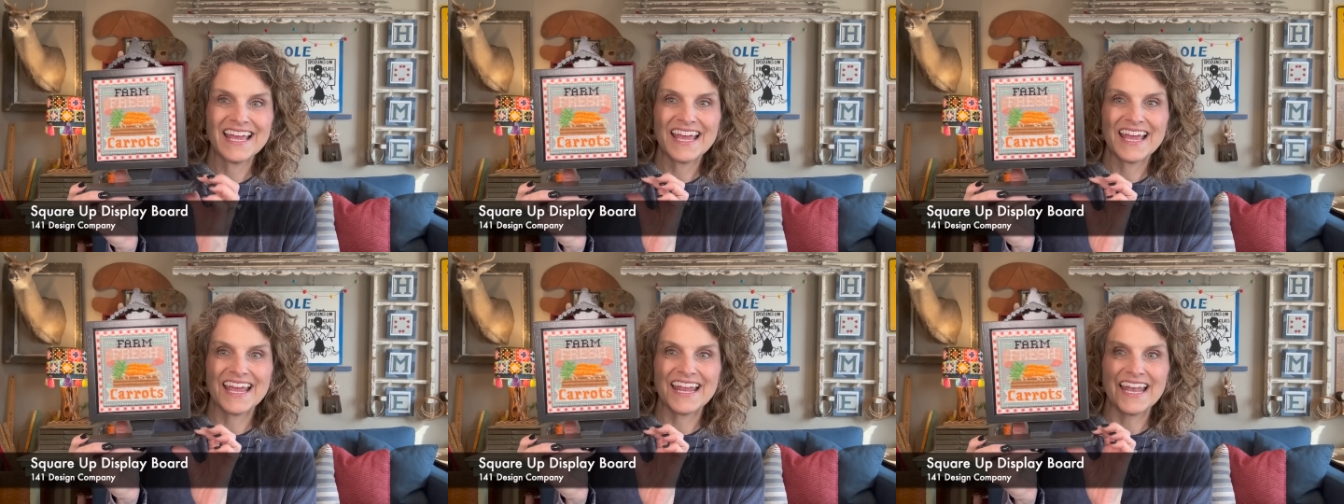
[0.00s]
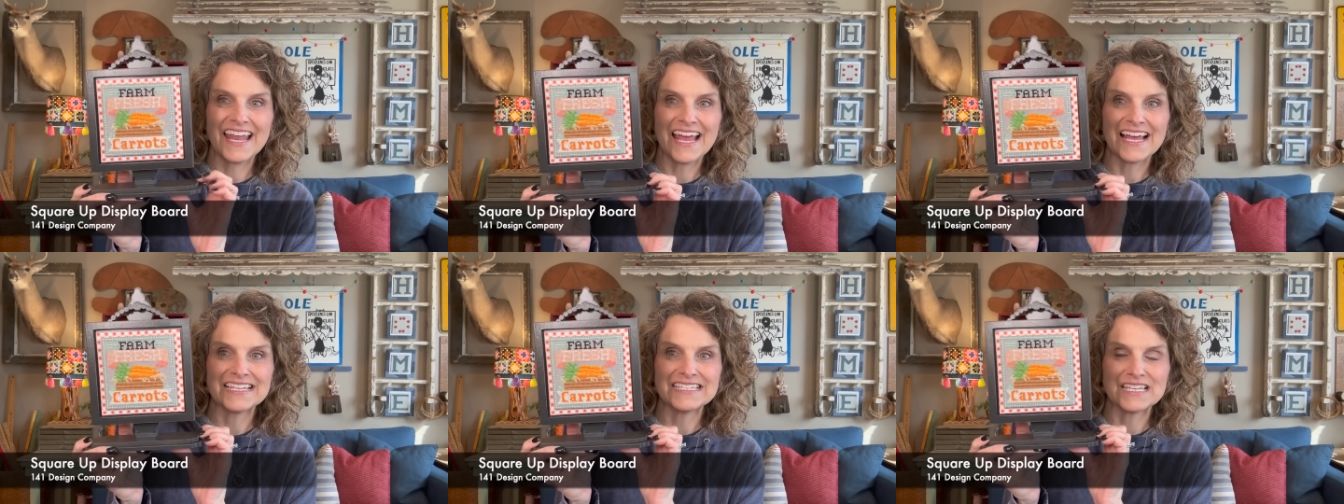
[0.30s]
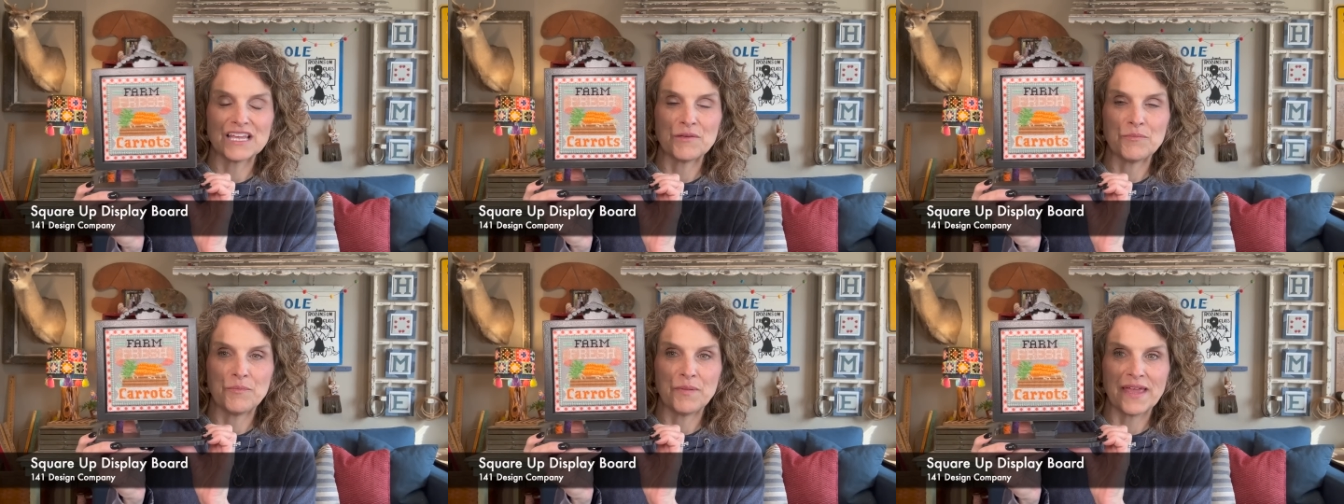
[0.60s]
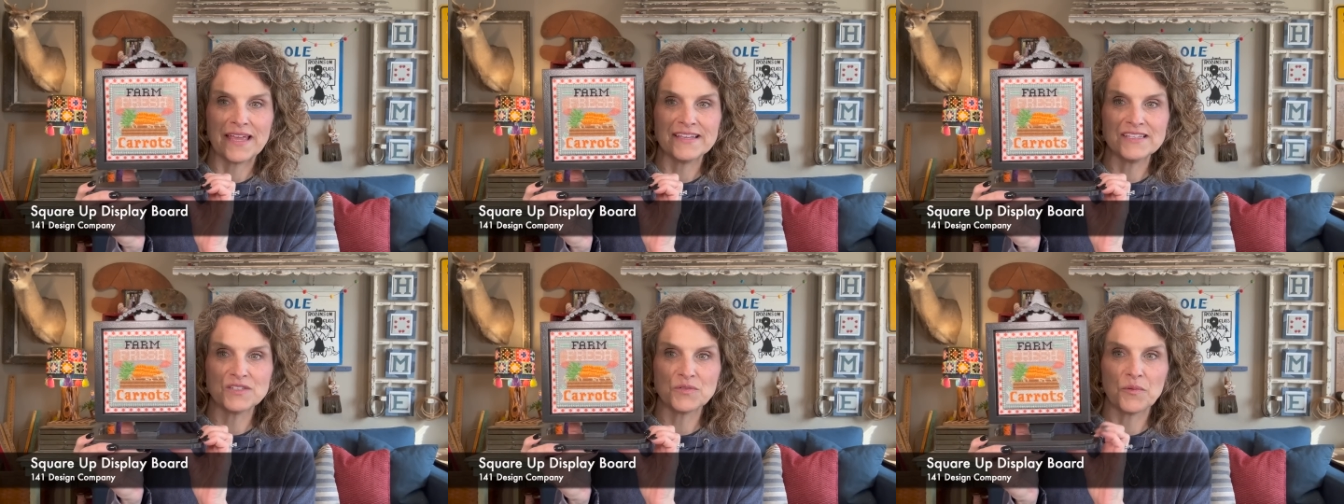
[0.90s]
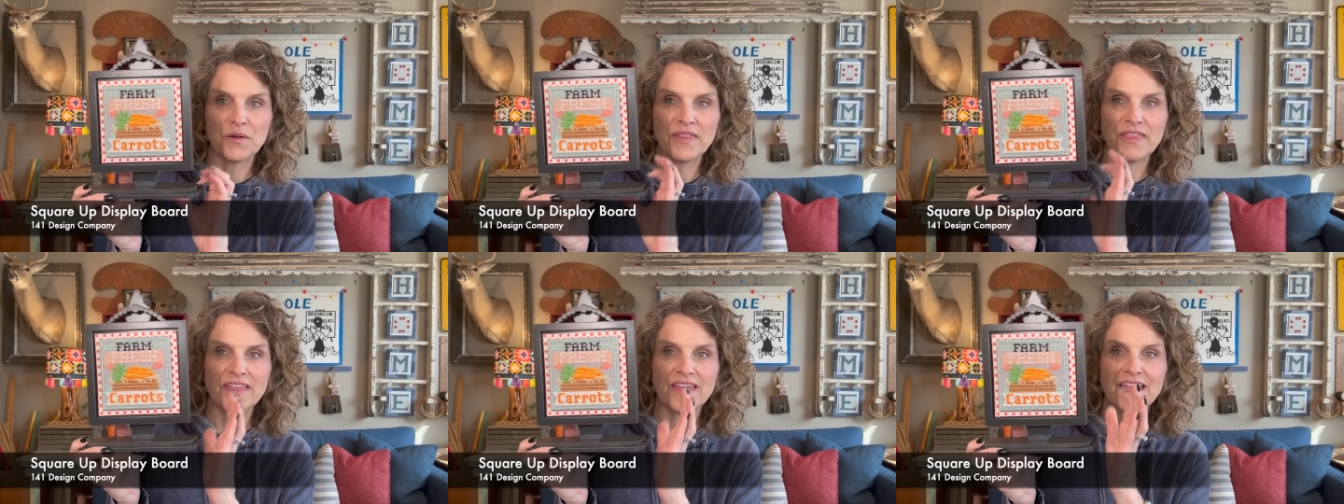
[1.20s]
It has a base
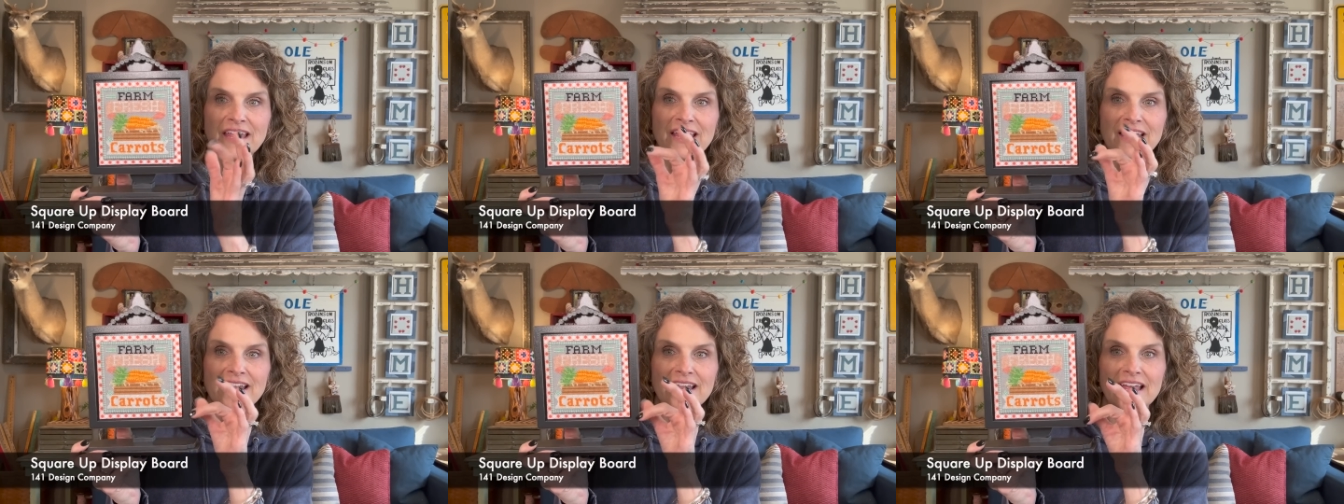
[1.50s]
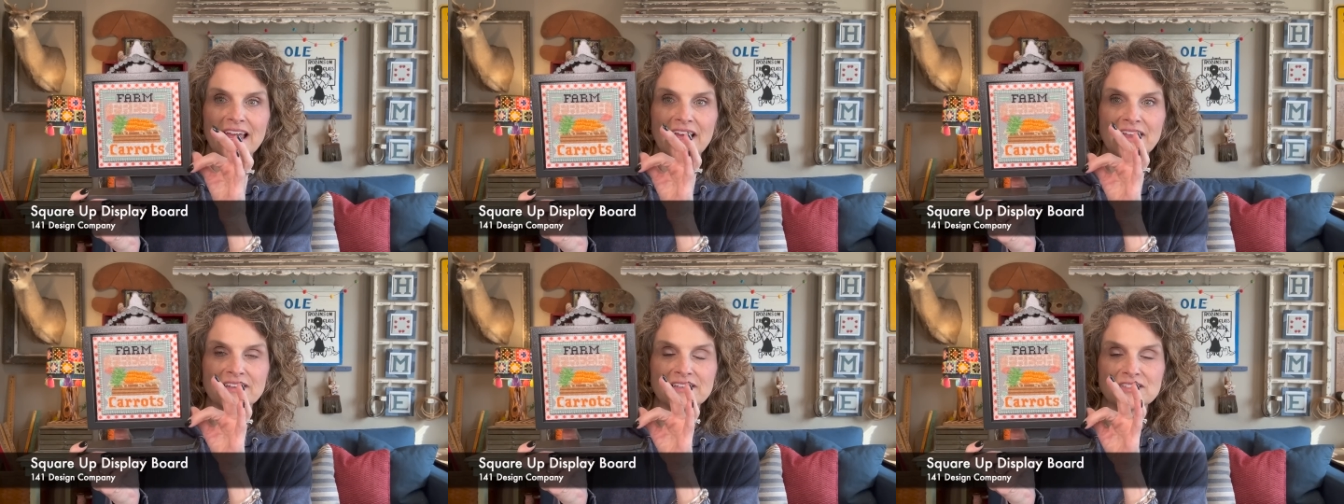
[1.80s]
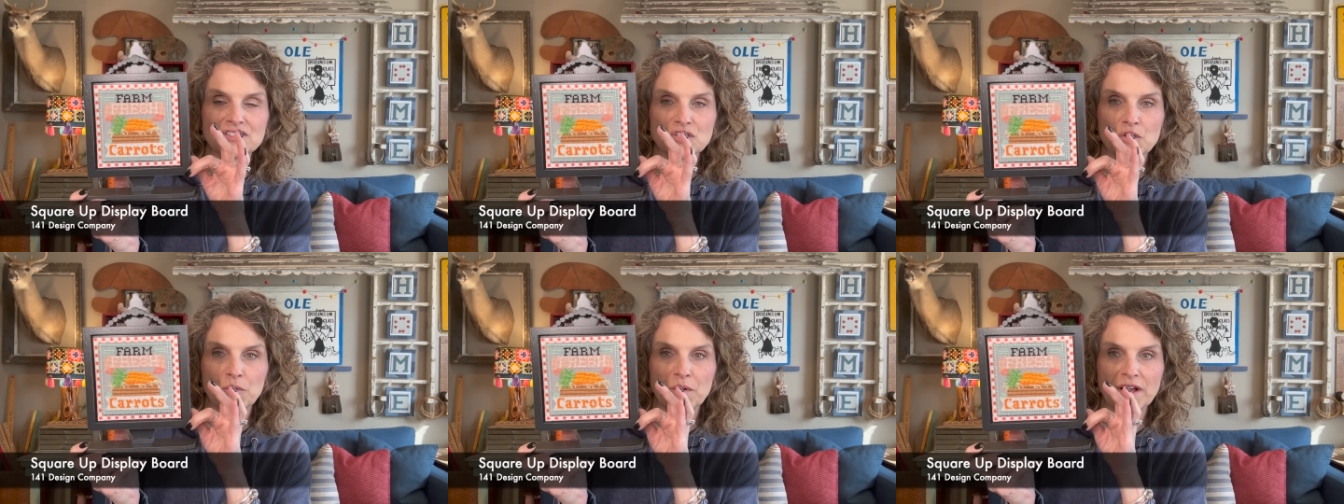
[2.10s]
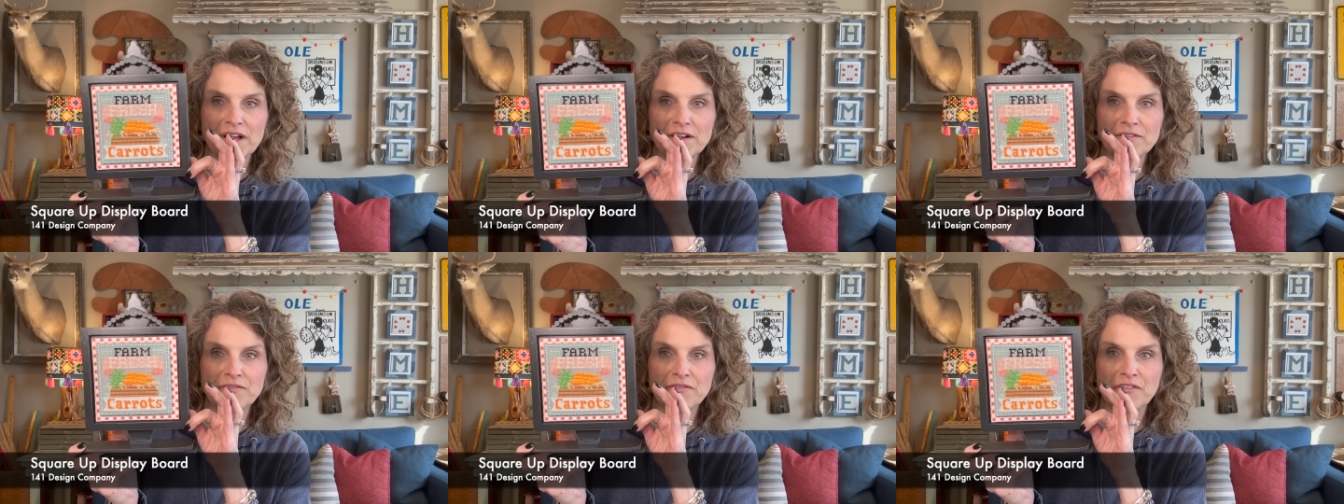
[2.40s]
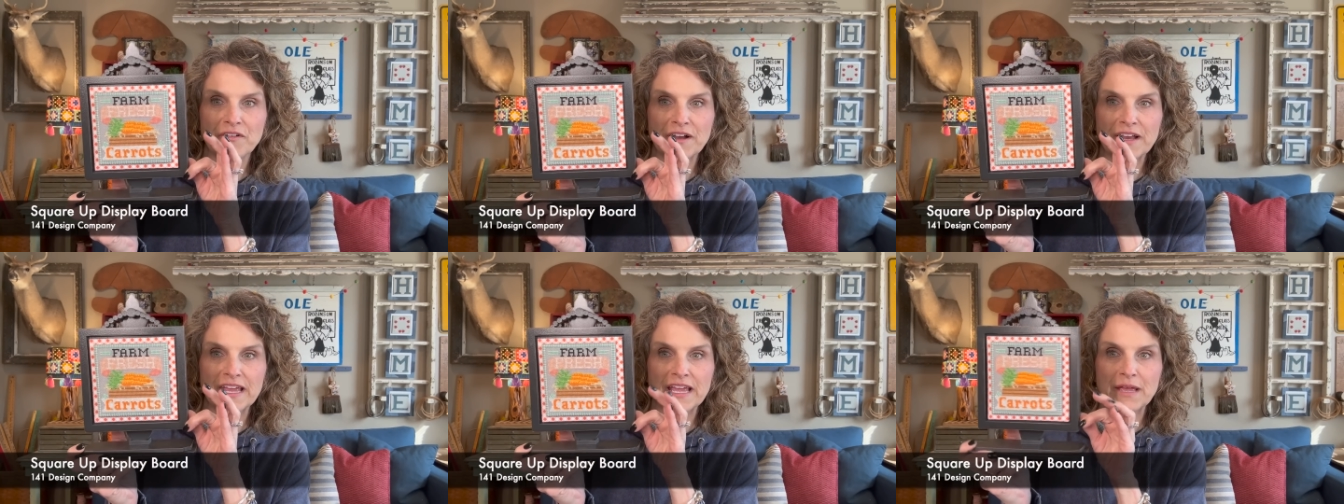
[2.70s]
with it and a square
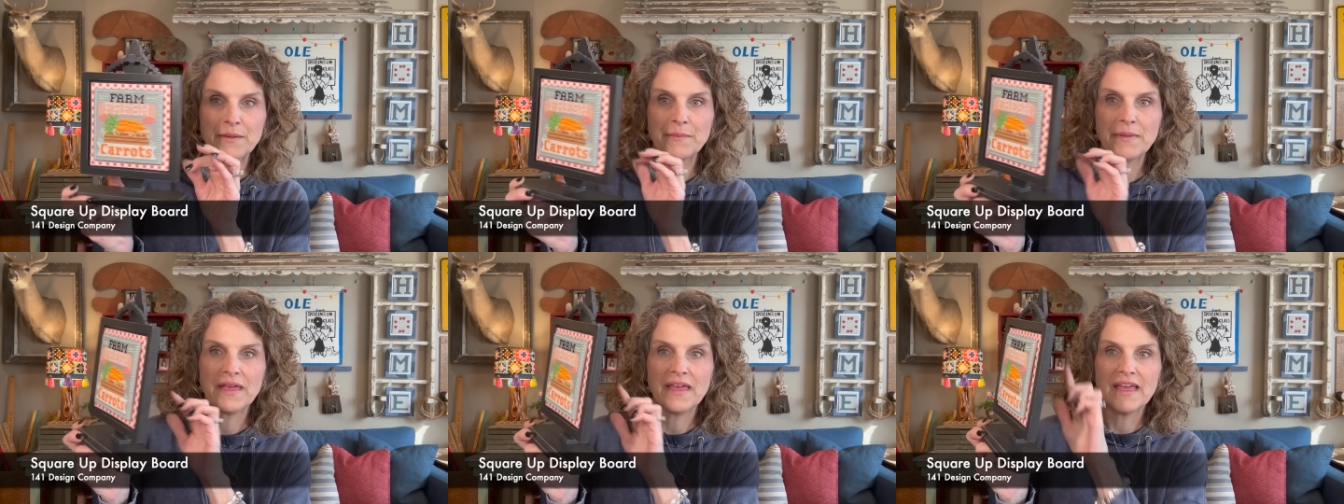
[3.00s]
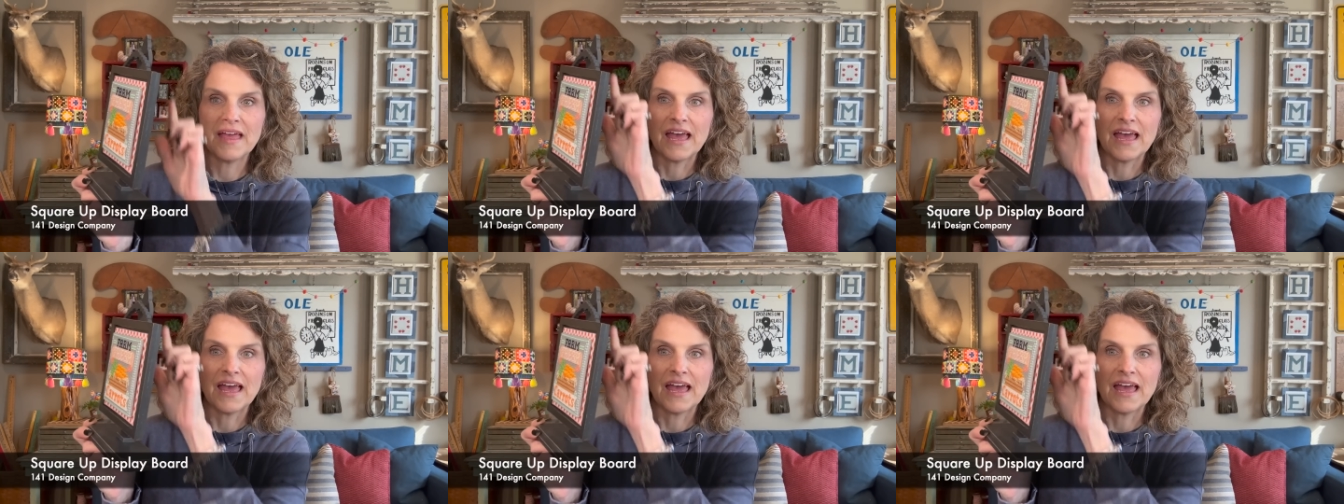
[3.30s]
frame,